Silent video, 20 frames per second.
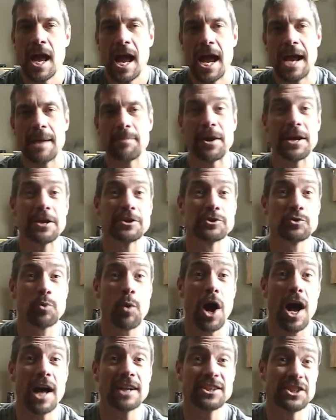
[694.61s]
anybody who's
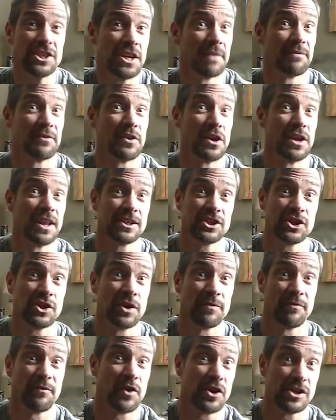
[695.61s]
watching, if this is
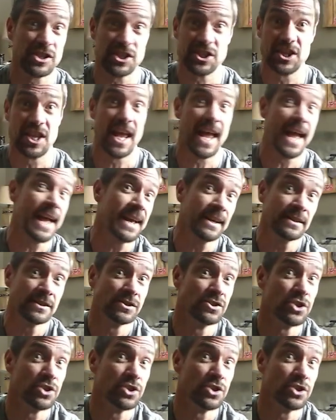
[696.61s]
your first thing